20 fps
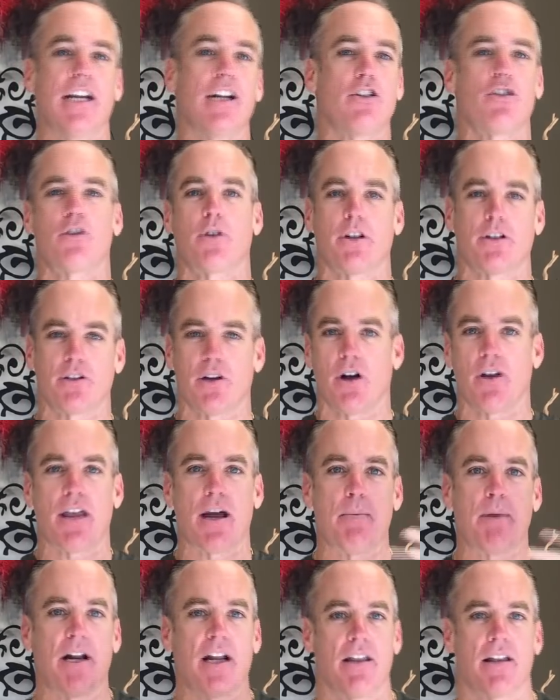interest on
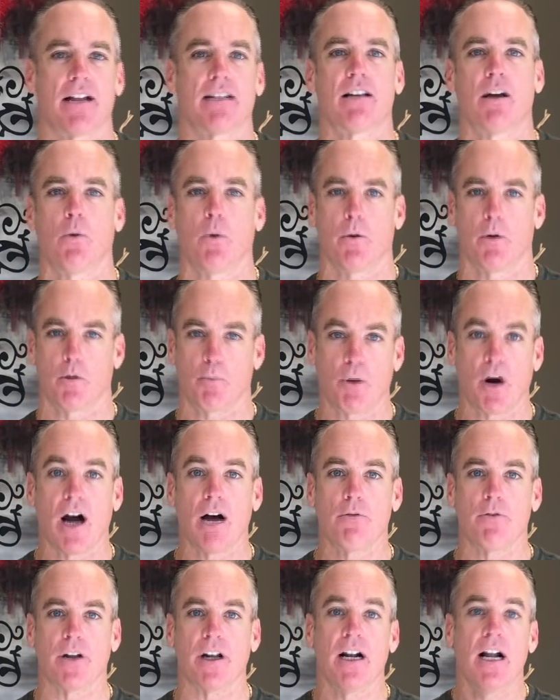that money, and that's how we will
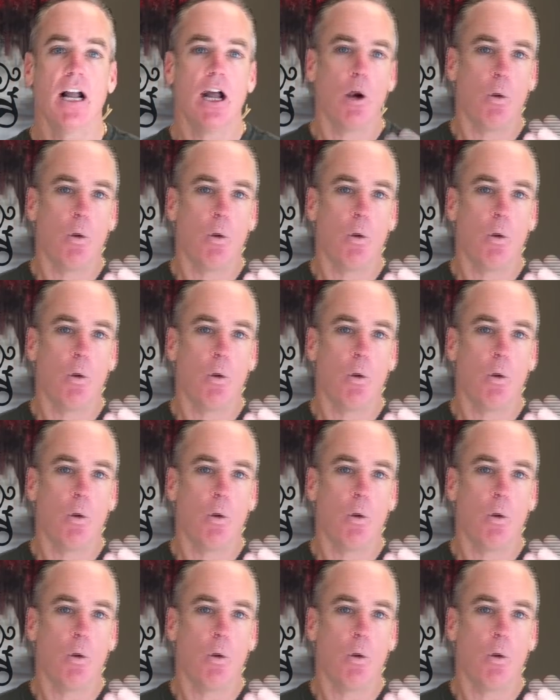profit.